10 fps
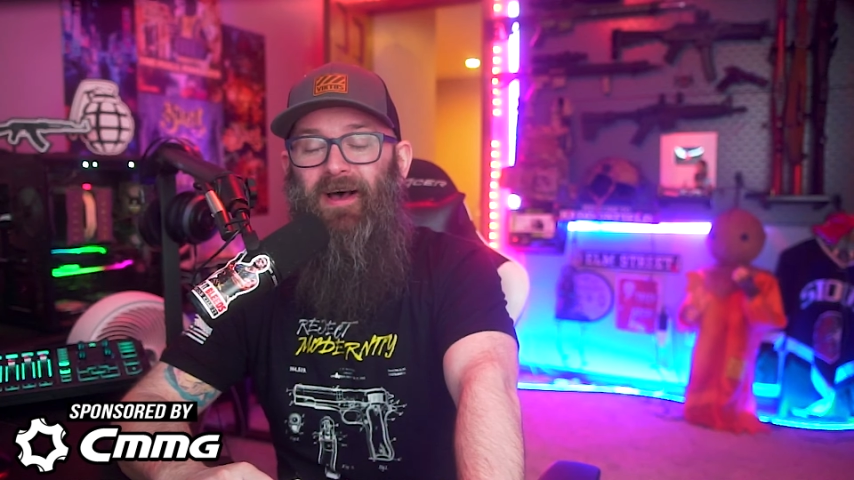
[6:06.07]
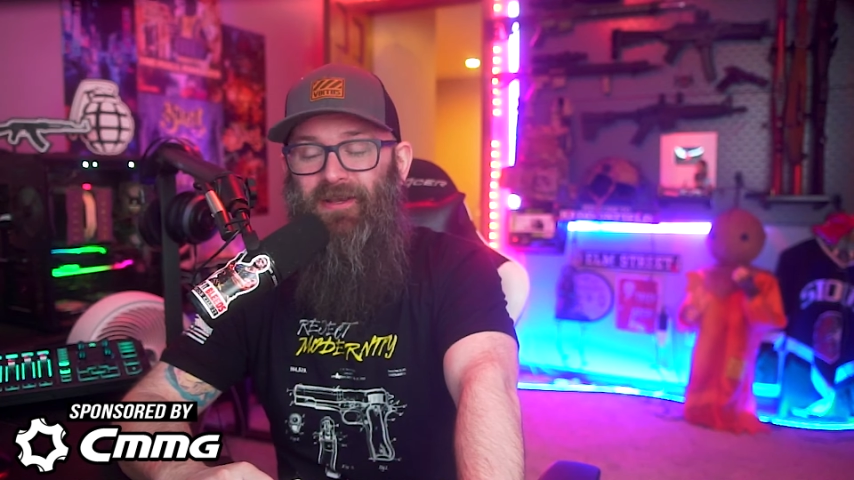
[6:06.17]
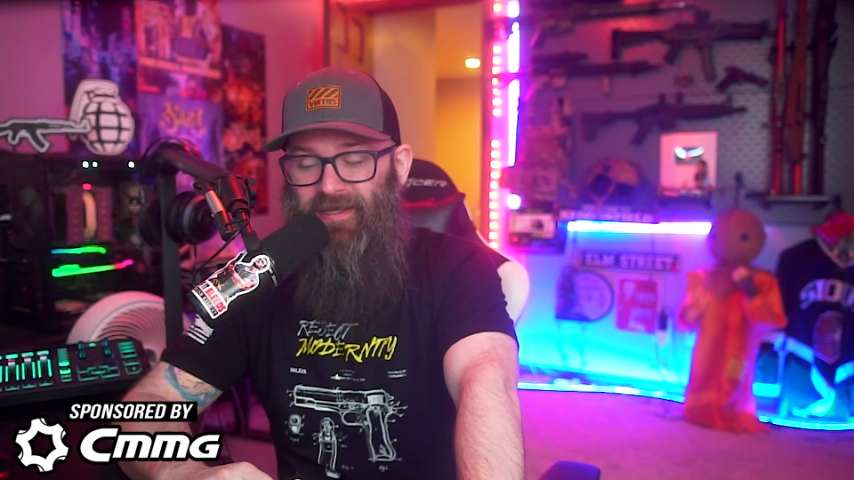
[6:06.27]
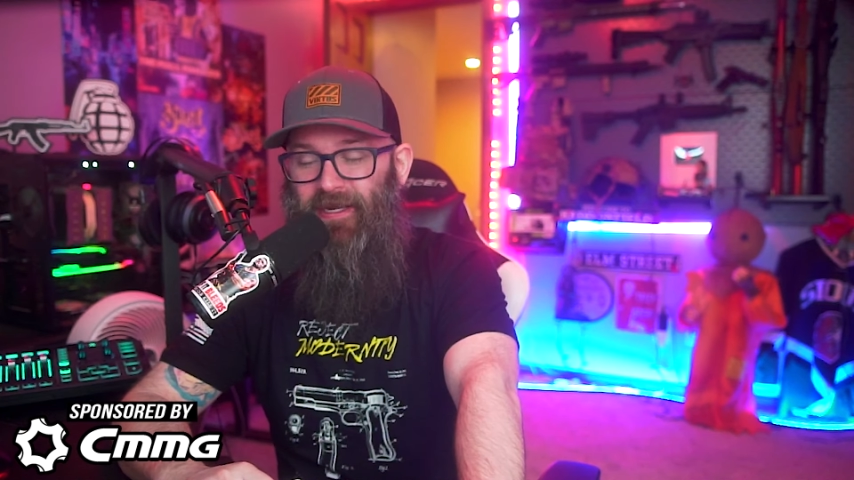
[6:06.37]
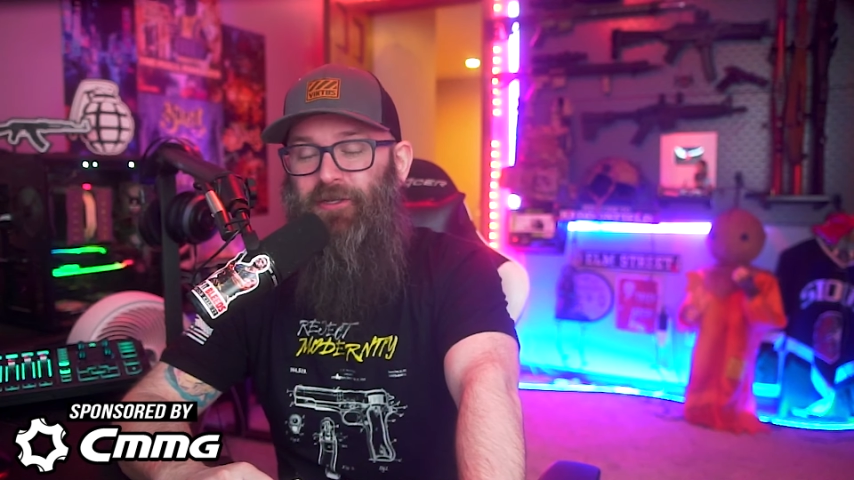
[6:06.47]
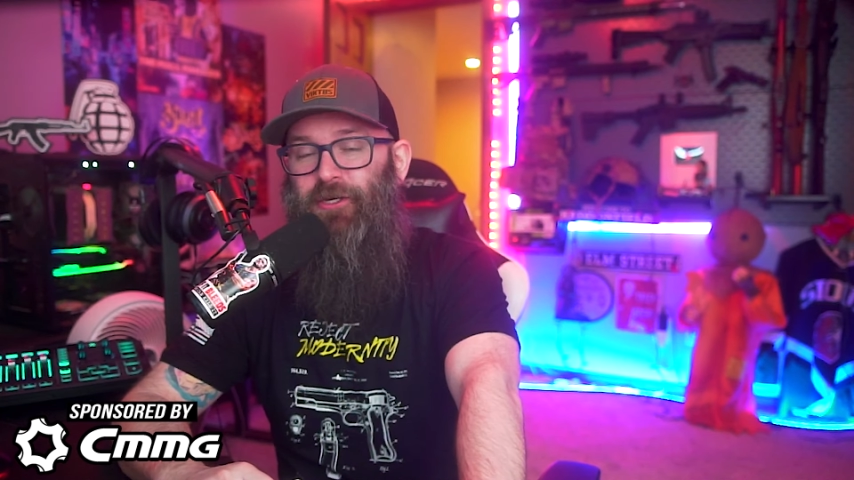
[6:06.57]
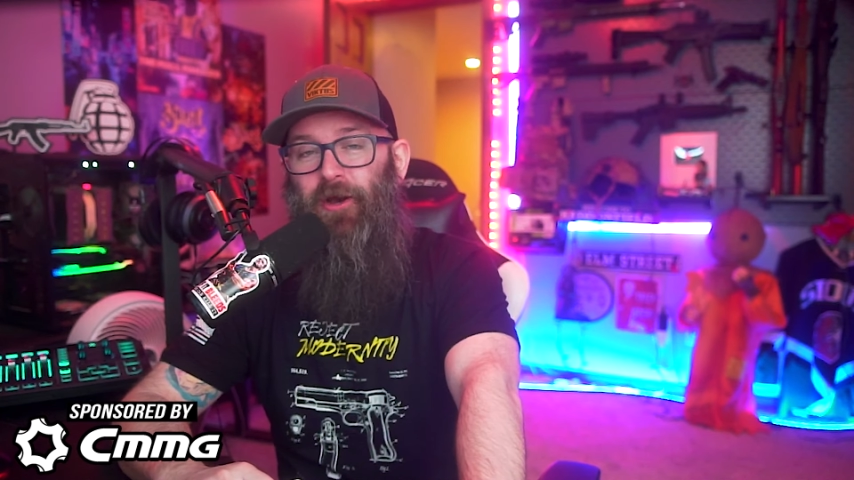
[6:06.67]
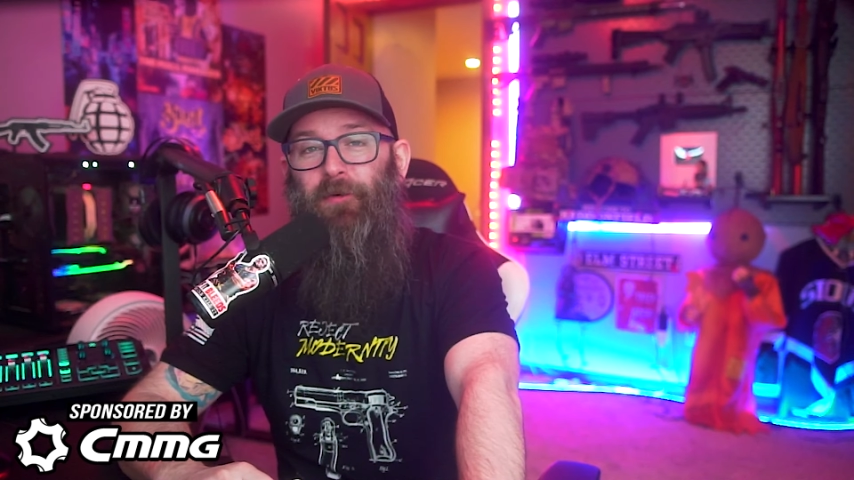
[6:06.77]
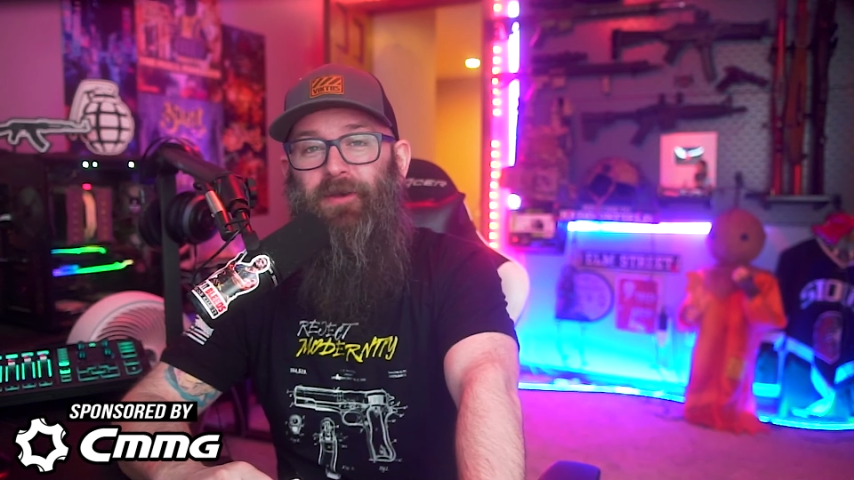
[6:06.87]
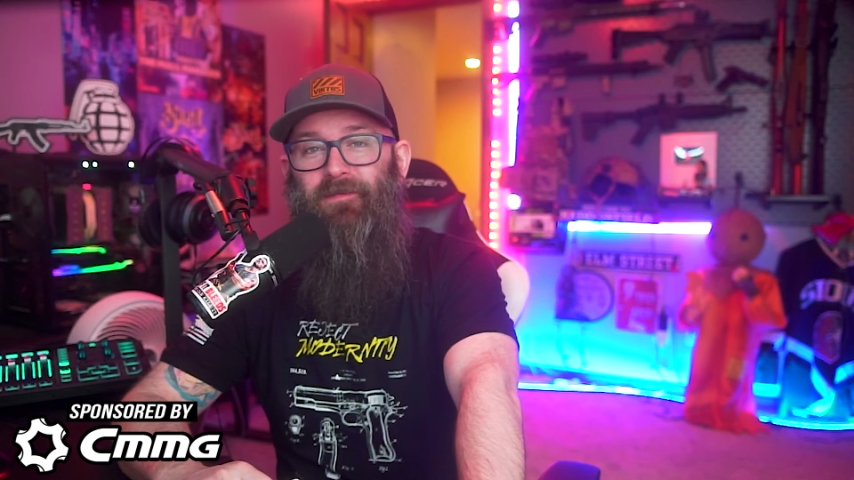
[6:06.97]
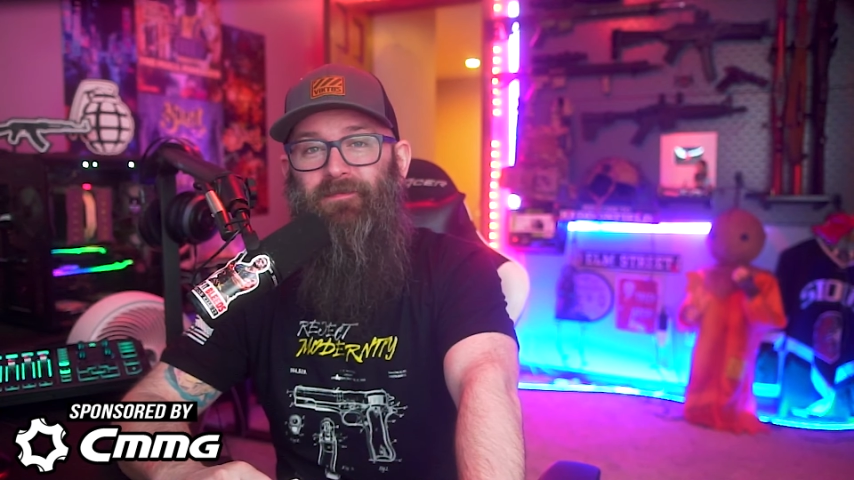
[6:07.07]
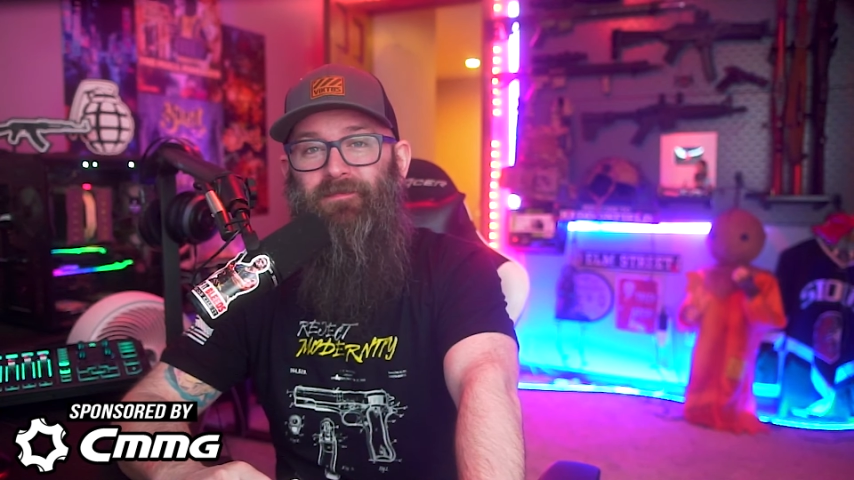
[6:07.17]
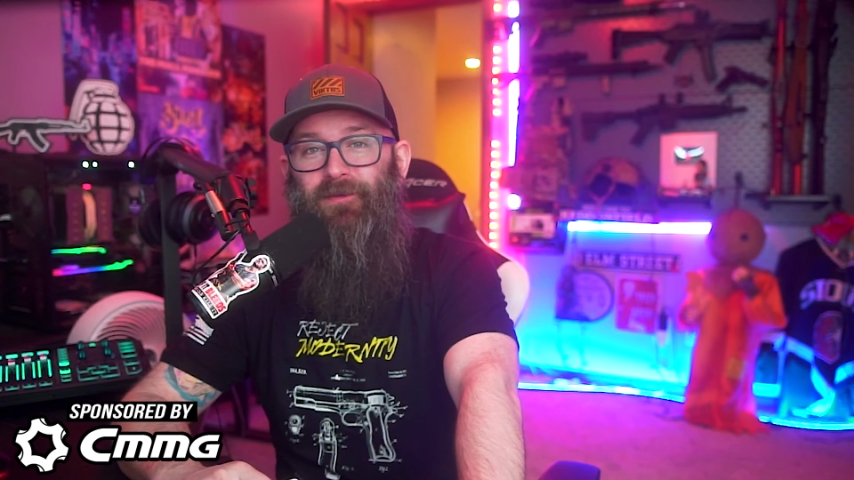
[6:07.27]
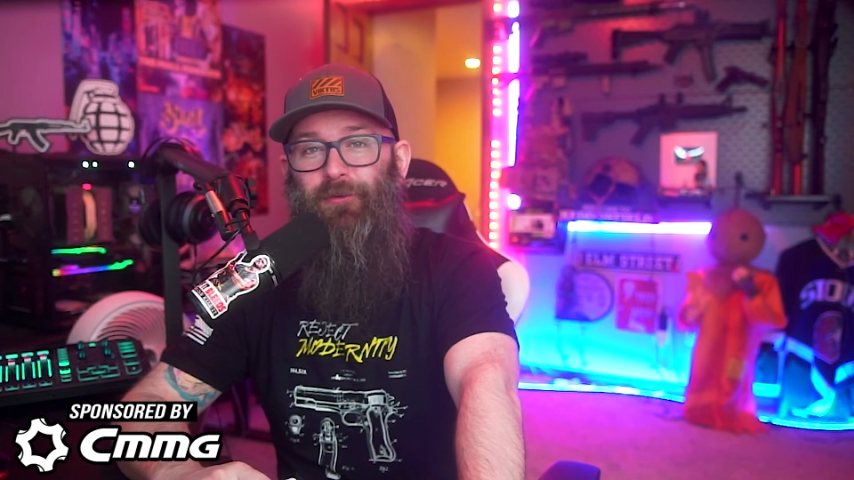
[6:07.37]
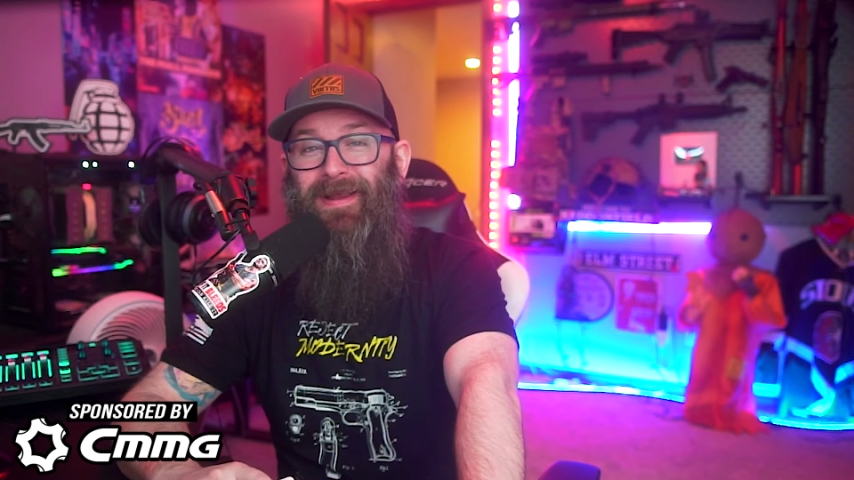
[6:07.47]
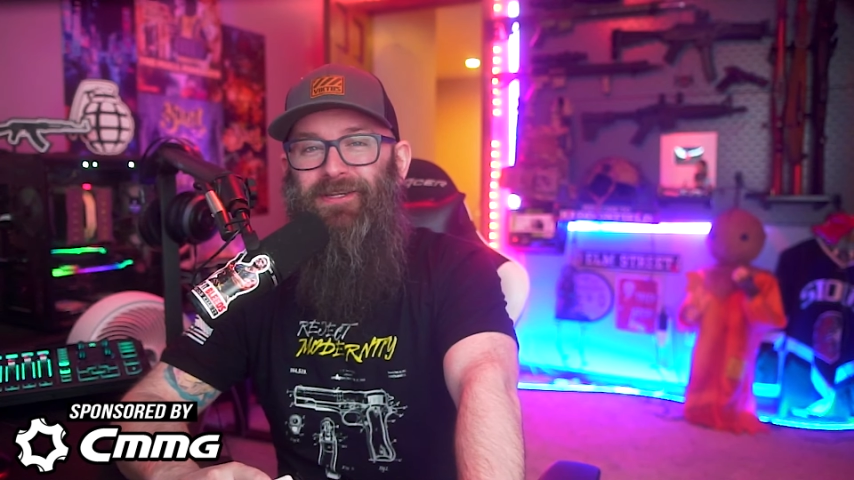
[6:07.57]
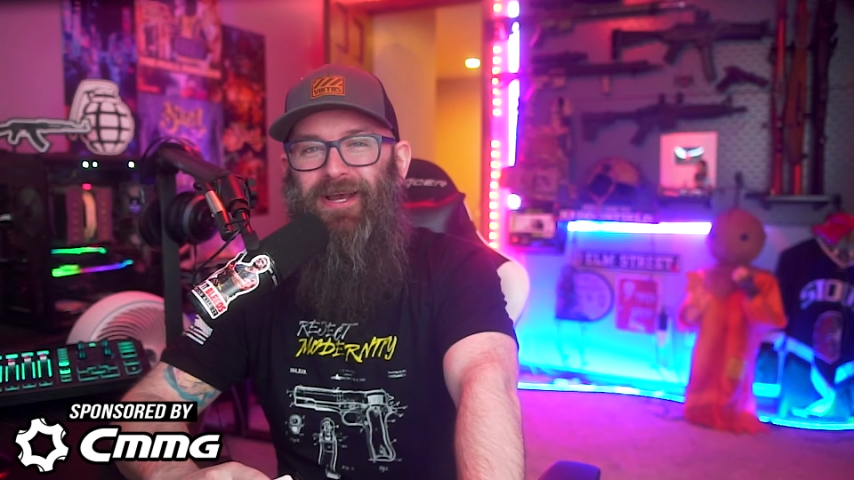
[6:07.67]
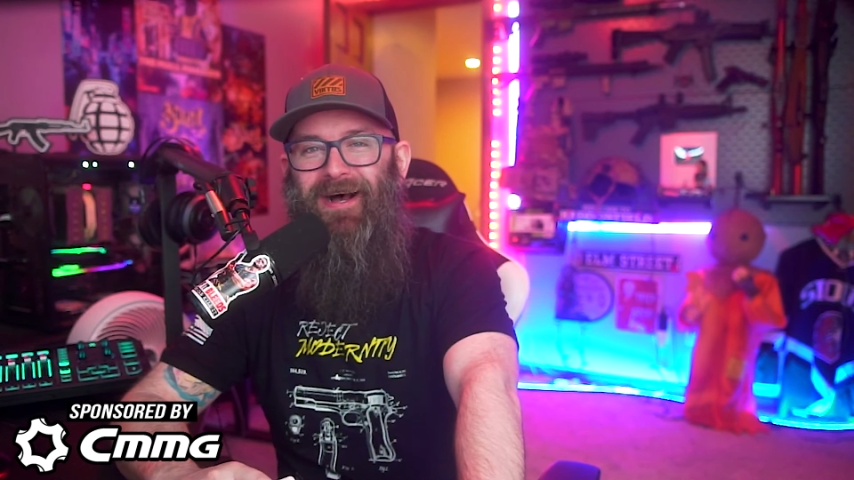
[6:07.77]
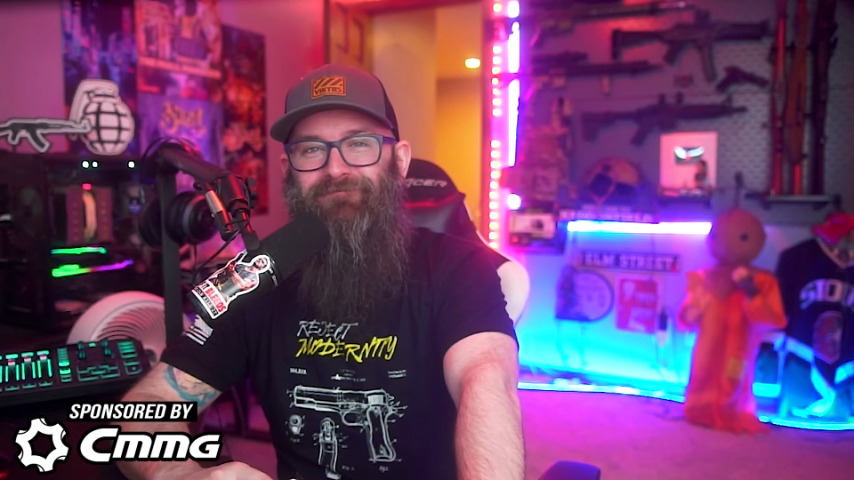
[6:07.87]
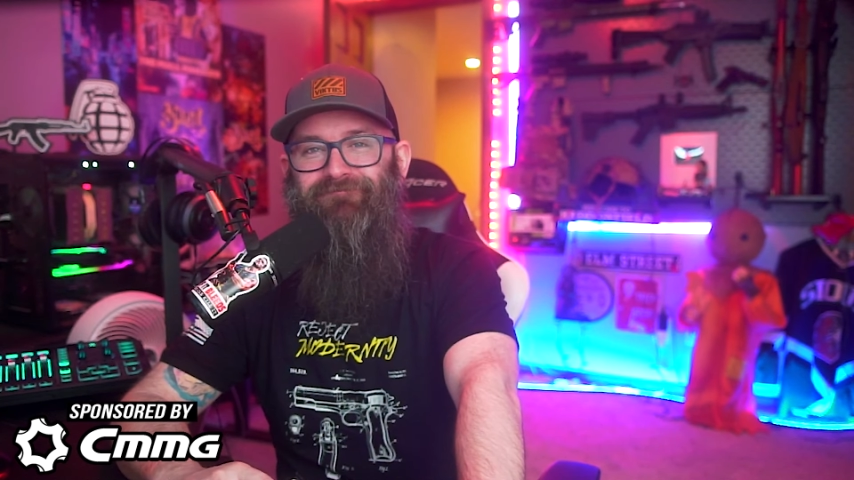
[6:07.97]
a dick joke. Great
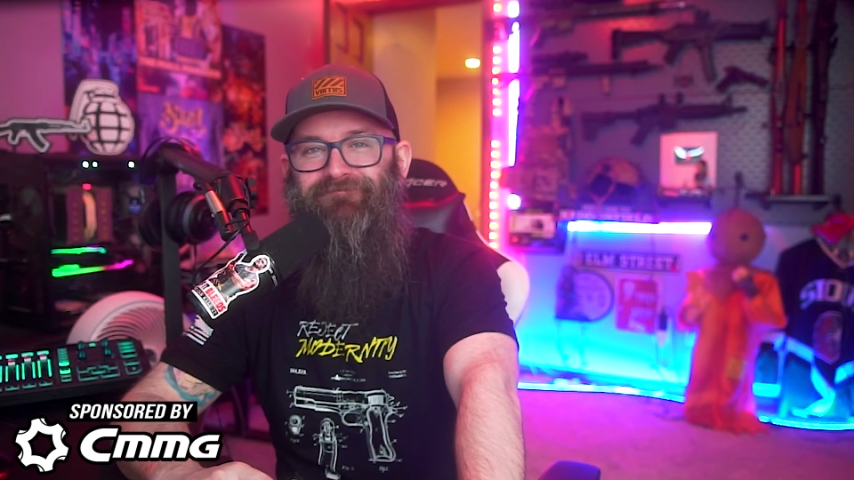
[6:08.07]
job.